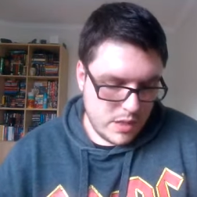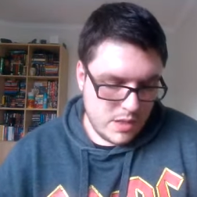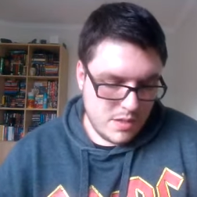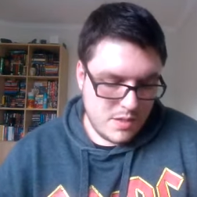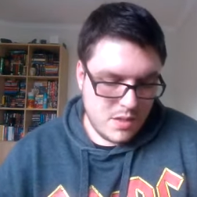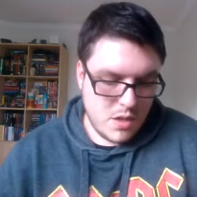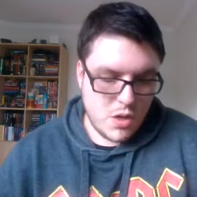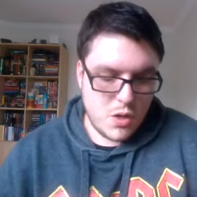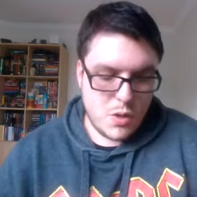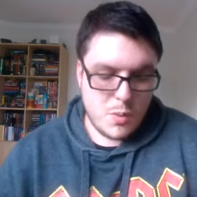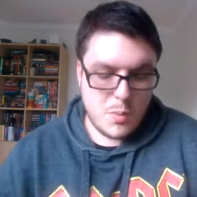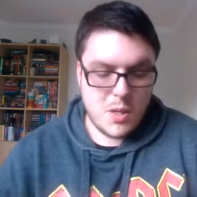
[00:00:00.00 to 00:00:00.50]

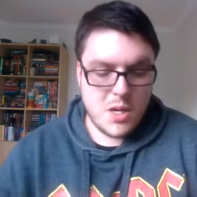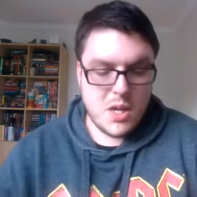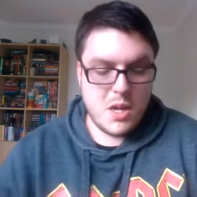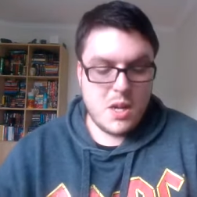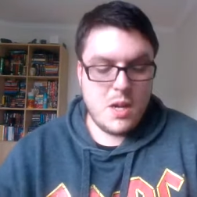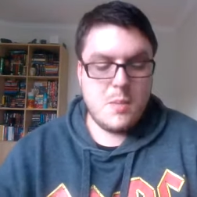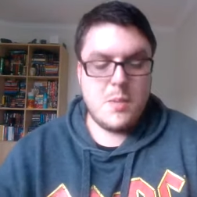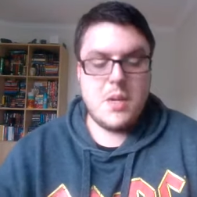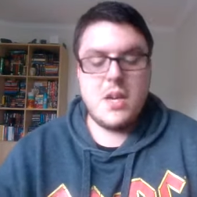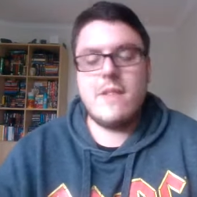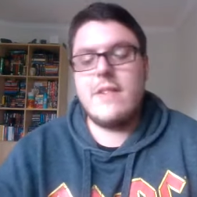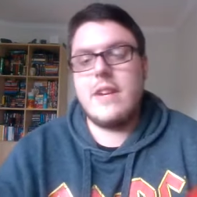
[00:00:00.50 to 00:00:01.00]
So the book
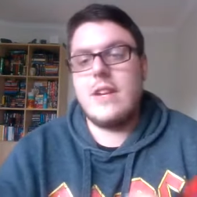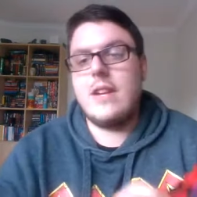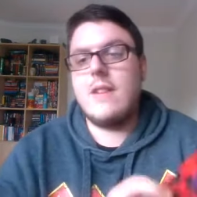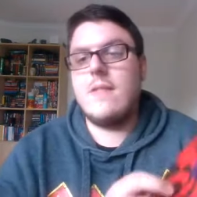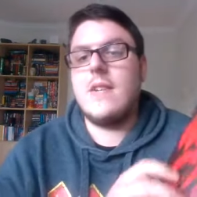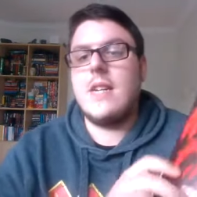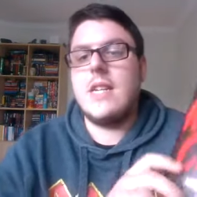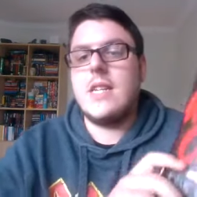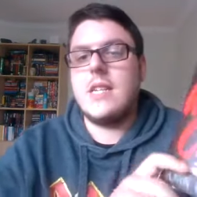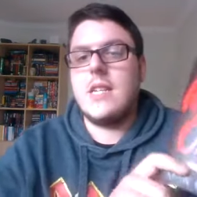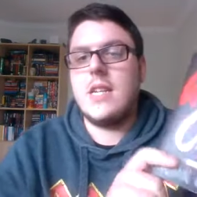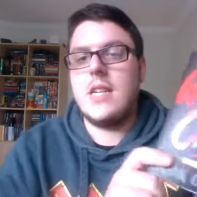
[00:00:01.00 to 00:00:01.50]
I'm currently
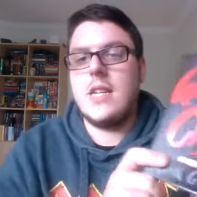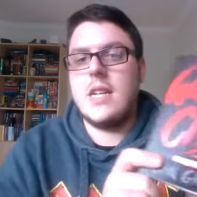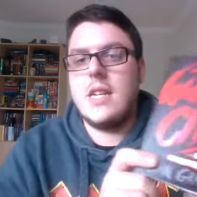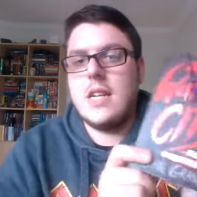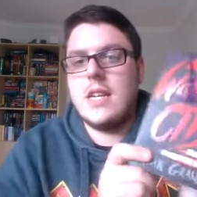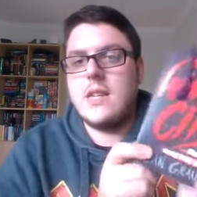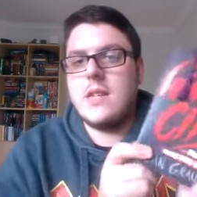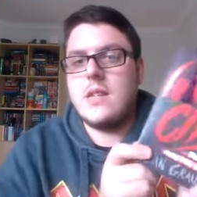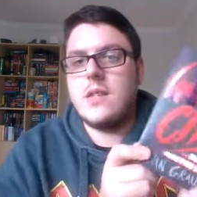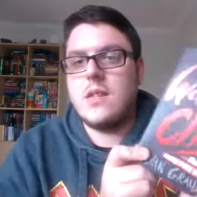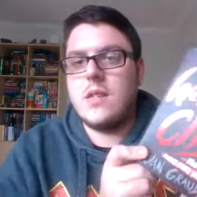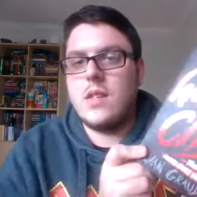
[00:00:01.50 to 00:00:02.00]
reading
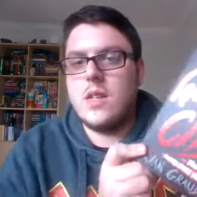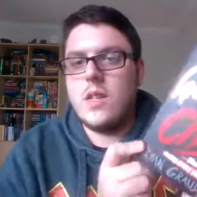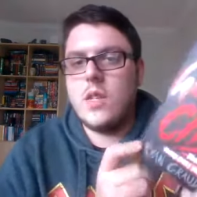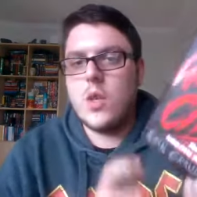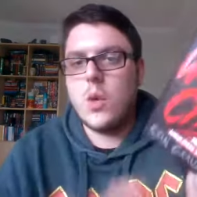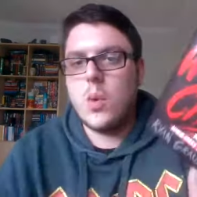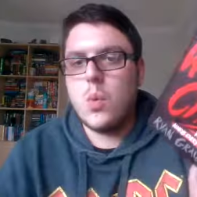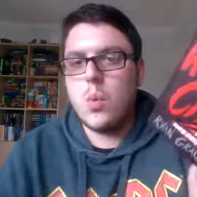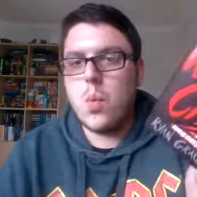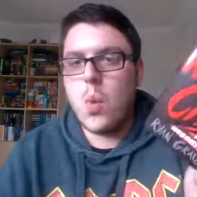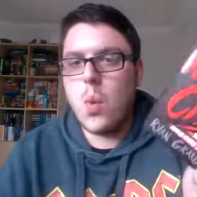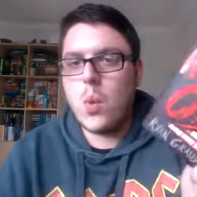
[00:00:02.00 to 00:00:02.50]
is
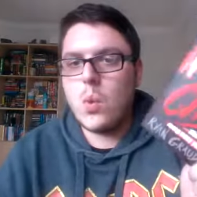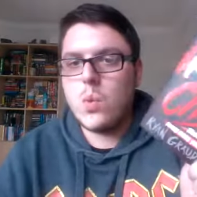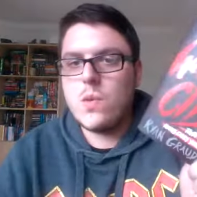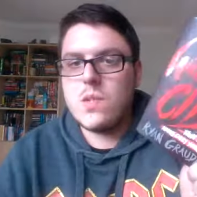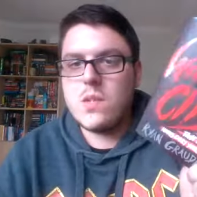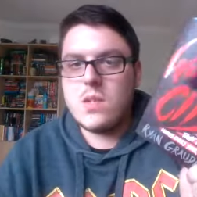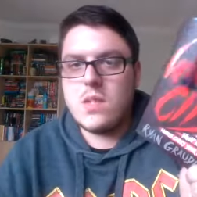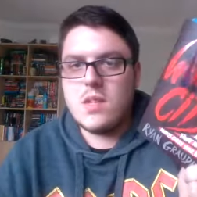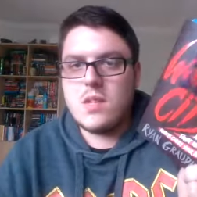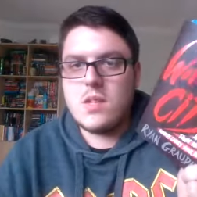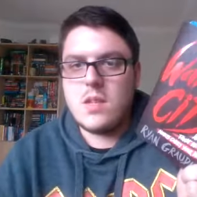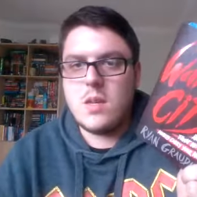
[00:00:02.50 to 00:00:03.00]
The Walled
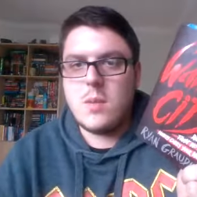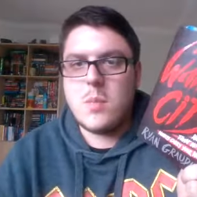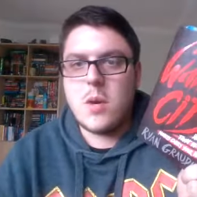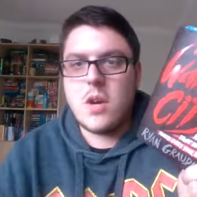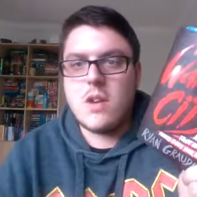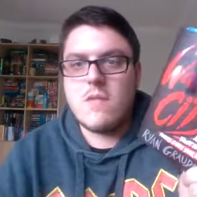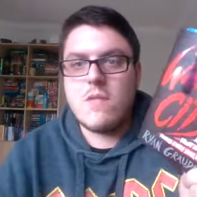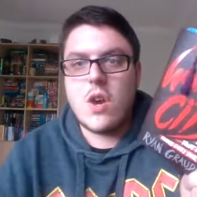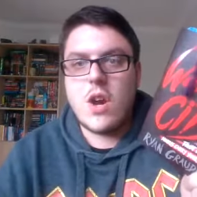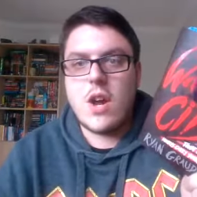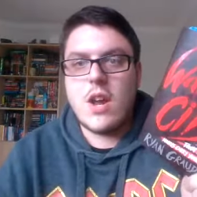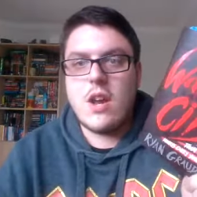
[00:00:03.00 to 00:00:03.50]
City by
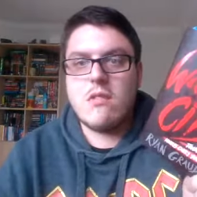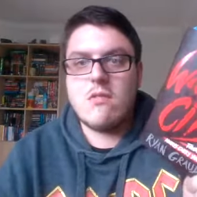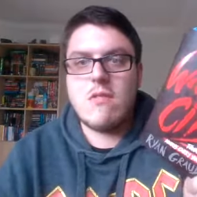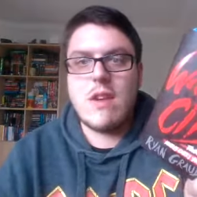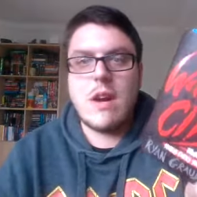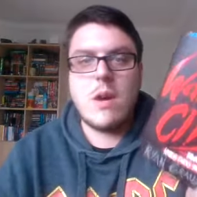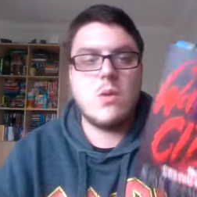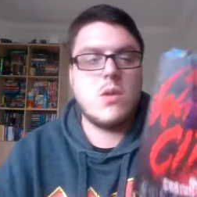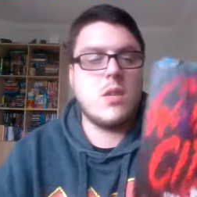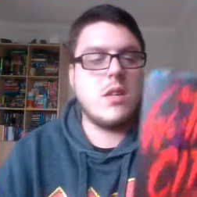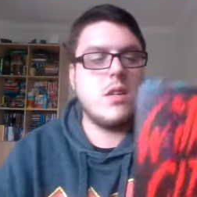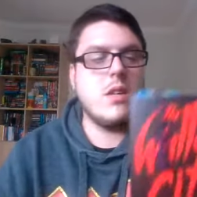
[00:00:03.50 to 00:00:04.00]
Ryan
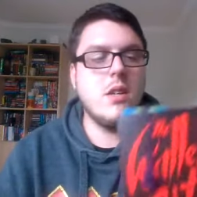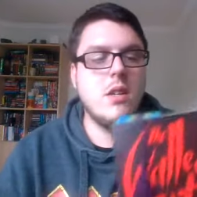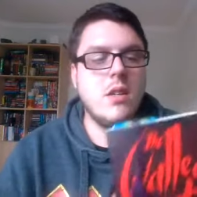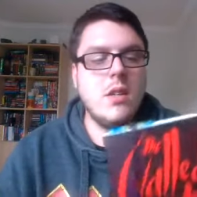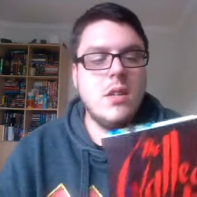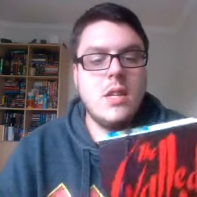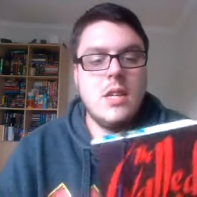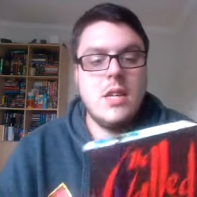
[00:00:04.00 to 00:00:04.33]
Graudin.